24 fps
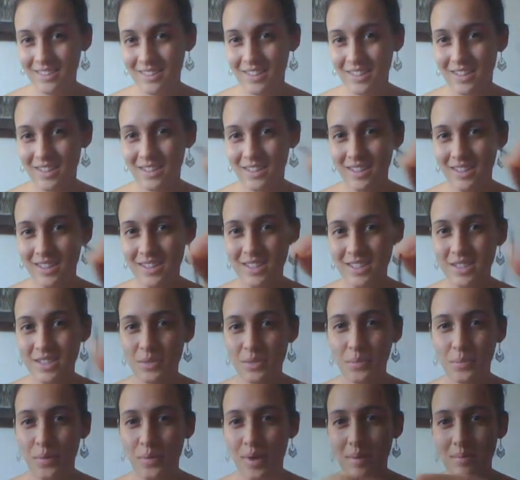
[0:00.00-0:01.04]
Like, it
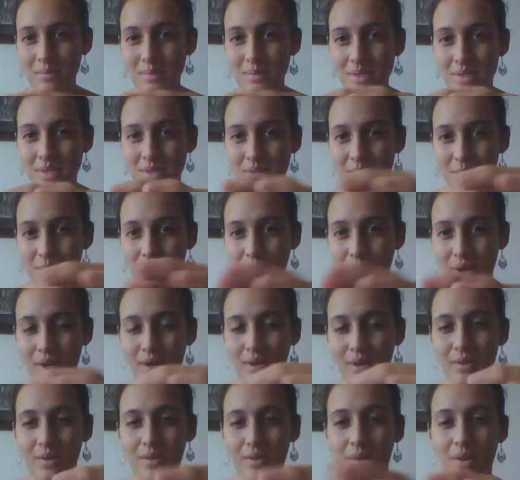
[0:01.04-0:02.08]
just rips
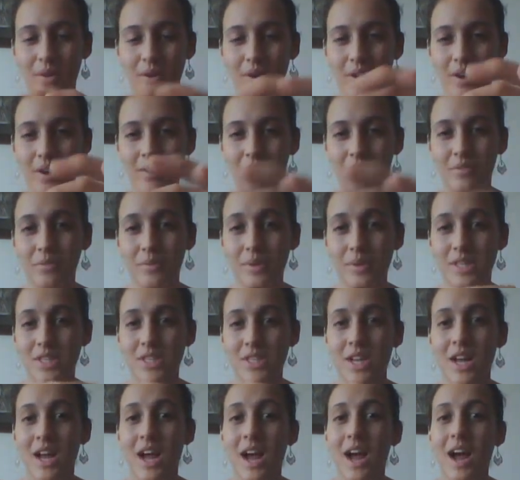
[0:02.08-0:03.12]
right off,
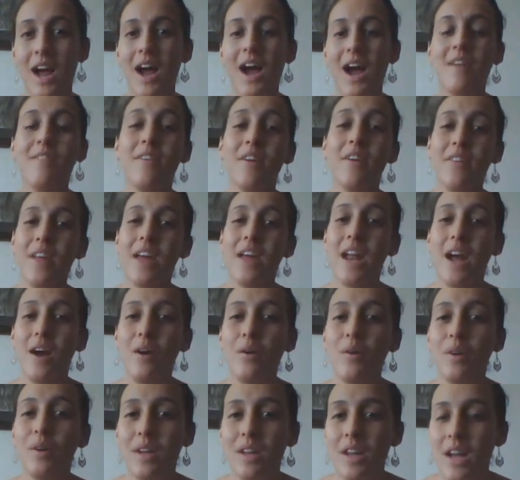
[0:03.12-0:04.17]
which I found that
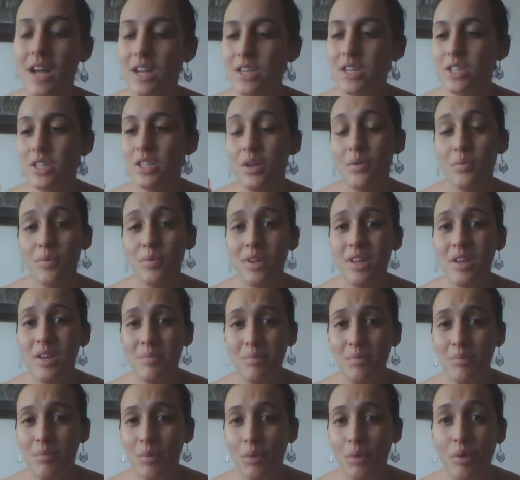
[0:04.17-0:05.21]
out in actually a
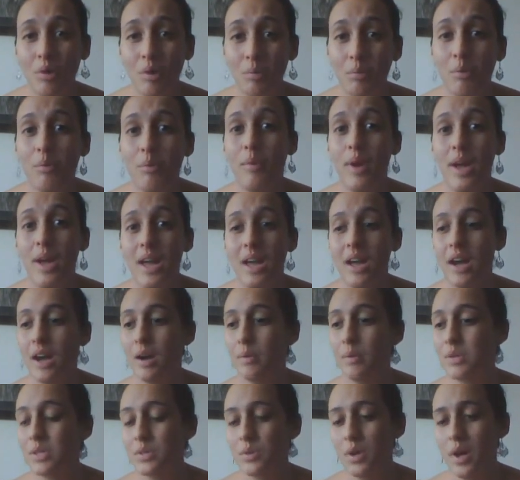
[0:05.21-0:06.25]
really horrible way.
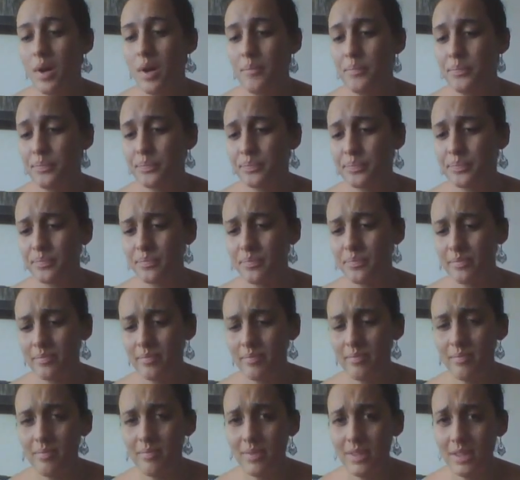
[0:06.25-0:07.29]
I was
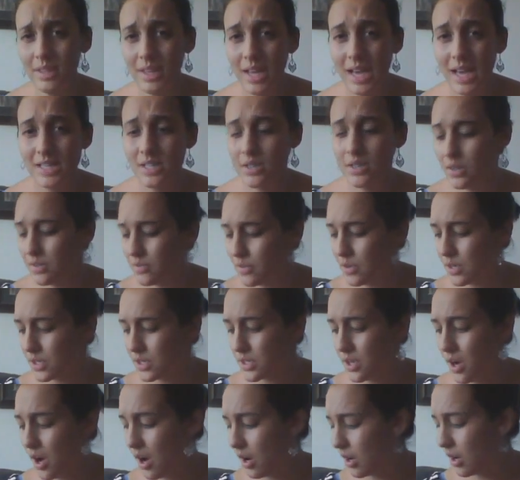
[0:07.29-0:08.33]
casting on for a
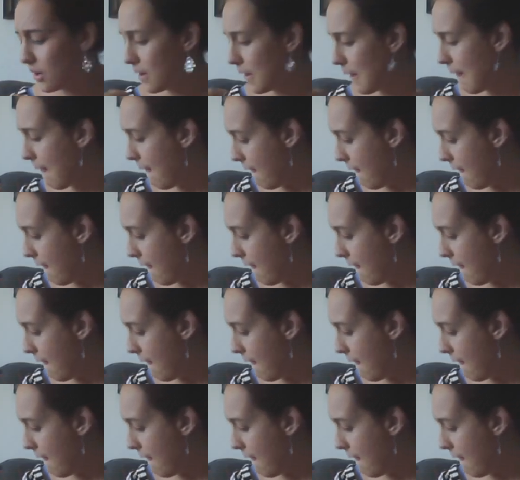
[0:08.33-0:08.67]
sock.